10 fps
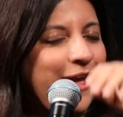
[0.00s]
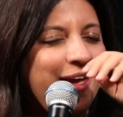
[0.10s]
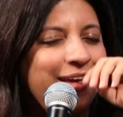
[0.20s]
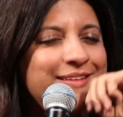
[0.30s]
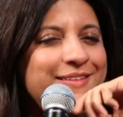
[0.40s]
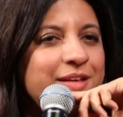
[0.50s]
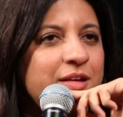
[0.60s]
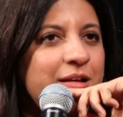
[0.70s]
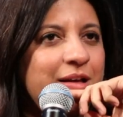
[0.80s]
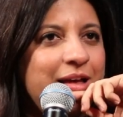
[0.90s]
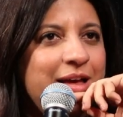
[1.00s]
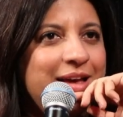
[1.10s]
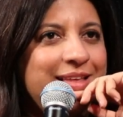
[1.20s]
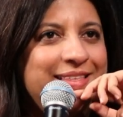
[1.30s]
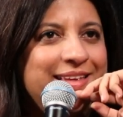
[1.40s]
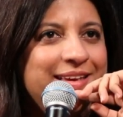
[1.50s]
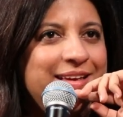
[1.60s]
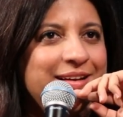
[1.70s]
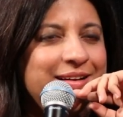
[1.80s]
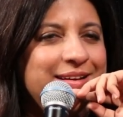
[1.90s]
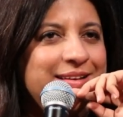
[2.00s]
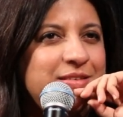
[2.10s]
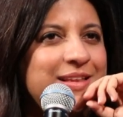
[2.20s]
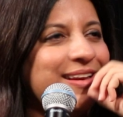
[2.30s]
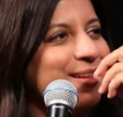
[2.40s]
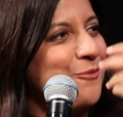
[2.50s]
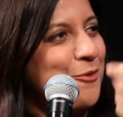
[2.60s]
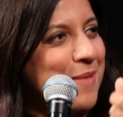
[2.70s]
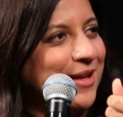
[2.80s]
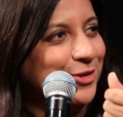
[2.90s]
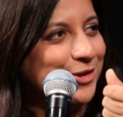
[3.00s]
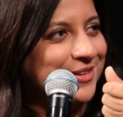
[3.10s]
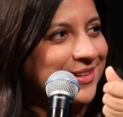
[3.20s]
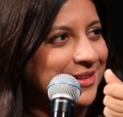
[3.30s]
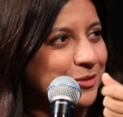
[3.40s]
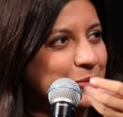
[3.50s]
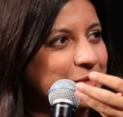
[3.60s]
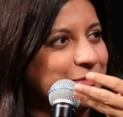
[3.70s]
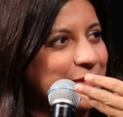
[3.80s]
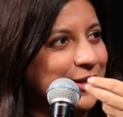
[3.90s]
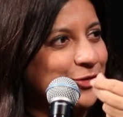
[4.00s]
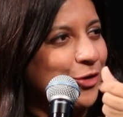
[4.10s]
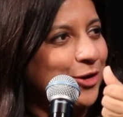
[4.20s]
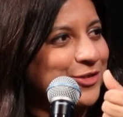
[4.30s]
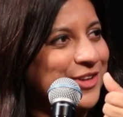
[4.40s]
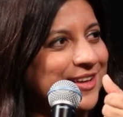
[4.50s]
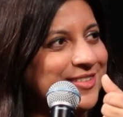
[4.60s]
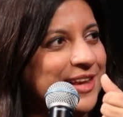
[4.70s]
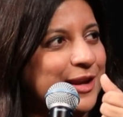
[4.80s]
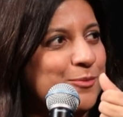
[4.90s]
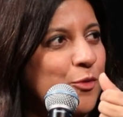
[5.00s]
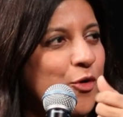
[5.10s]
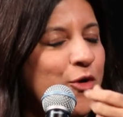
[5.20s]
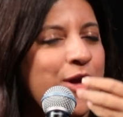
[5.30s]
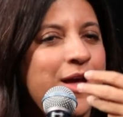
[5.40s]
And. I think it's a little more magical with Village Rockstars, a little more,